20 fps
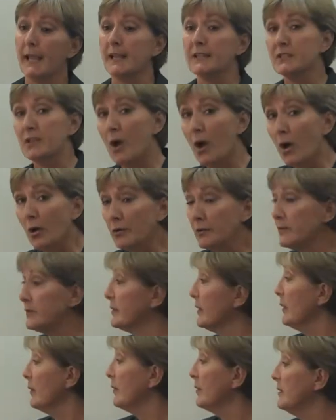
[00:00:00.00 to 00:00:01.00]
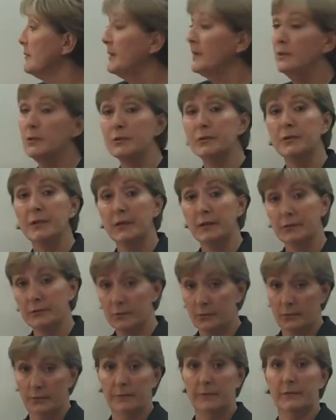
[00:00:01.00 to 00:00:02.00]
It's also going to be new
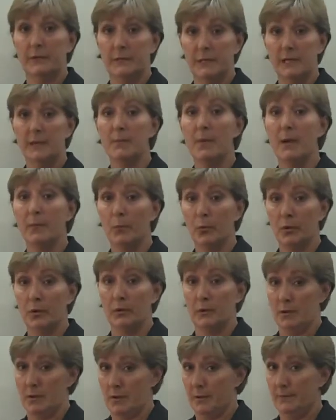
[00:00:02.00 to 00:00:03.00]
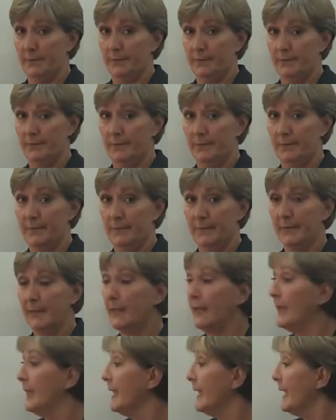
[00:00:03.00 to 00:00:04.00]
territory for the team I'm working
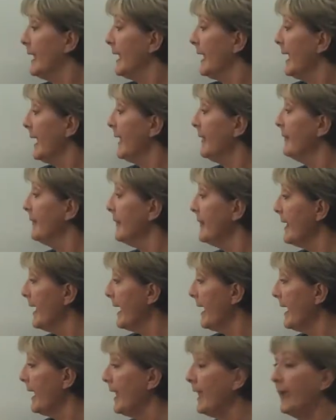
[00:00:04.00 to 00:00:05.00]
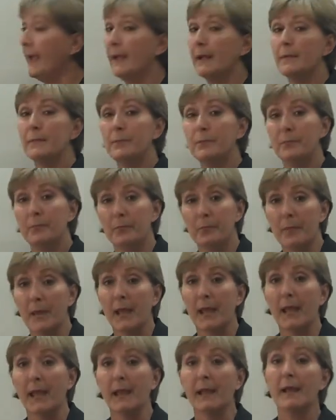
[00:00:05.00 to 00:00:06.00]
on. And they
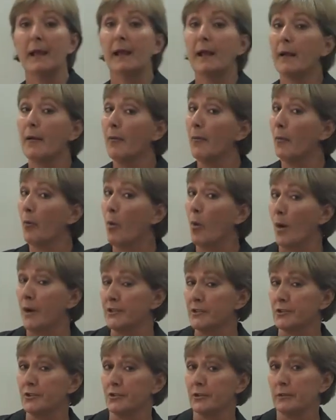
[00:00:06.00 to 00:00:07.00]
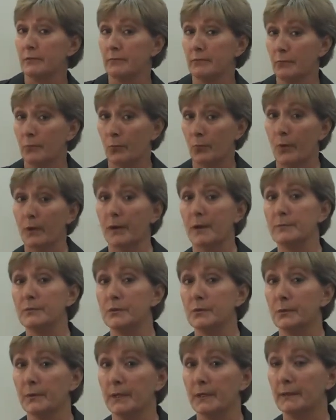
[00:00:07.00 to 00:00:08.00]
may question what I'm
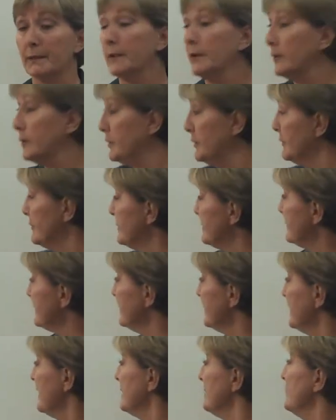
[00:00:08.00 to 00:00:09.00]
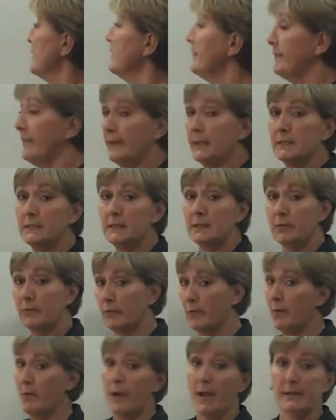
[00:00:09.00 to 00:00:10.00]
doing. They're used to seeing me fix and
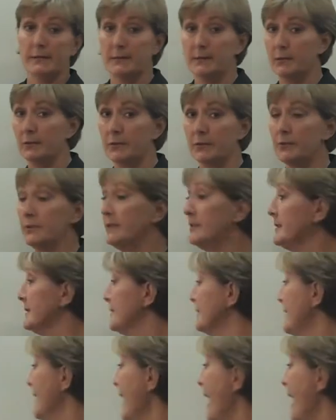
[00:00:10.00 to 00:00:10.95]
throw out solutions, and